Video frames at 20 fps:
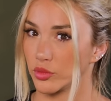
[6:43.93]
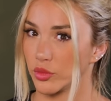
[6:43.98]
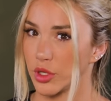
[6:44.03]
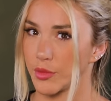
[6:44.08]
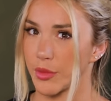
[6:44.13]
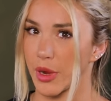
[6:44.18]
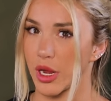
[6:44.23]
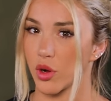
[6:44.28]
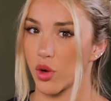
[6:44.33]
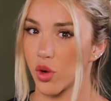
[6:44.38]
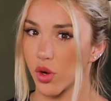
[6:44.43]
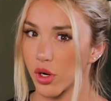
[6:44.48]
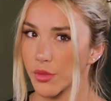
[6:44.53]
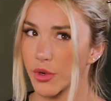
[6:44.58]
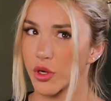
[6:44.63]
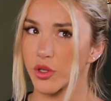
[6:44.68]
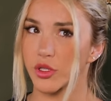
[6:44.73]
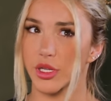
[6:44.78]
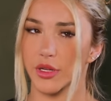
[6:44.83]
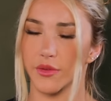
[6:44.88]
when my
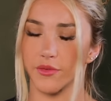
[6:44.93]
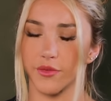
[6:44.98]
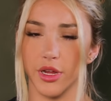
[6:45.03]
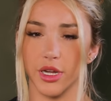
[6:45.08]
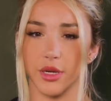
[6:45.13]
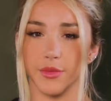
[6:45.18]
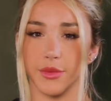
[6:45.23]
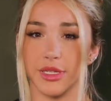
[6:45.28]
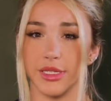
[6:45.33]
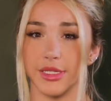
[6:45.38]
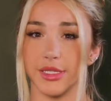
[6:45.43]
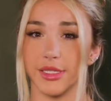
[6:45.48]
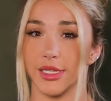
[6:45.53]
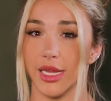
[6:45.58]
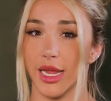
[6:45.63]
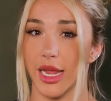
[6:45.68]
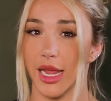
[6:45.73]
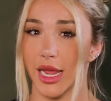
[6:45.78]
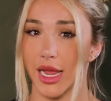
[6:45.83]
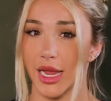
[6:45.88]
hormones and vitamins
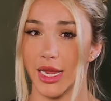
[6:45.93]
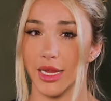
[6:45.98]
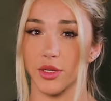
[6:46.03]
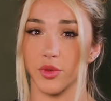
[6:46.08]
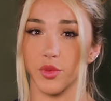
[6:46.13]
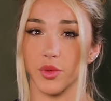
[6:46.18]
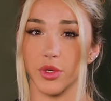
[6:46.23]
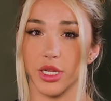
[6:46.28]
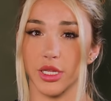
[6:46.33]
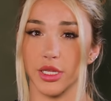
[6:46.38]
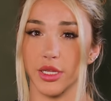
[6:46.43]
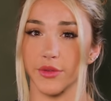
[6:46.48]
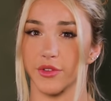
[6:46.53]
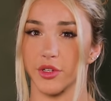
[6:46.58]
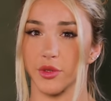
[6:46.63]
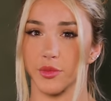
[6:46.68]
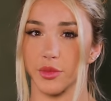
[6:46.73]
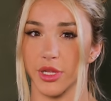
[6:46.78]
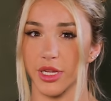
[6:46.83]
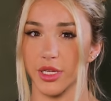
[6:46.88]
tanked when I
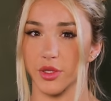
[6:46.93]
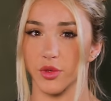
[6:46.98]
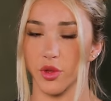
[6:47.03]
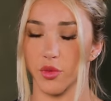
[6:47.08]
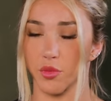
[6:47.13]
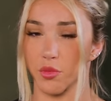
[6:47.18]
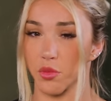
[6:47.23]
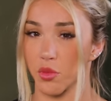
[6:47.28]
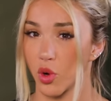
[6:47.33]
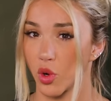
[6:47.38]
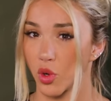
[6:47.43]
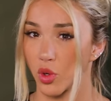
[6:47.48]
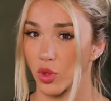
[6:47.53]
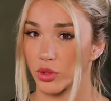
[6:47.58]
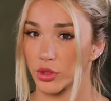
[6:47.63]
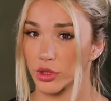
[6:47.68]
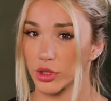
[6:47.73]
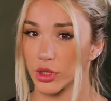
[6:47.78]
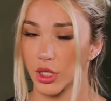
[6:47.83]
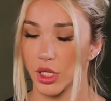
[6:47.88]
lived in a place with
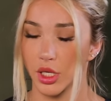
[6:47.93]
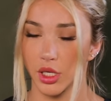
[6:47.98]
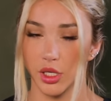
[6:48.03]
mold,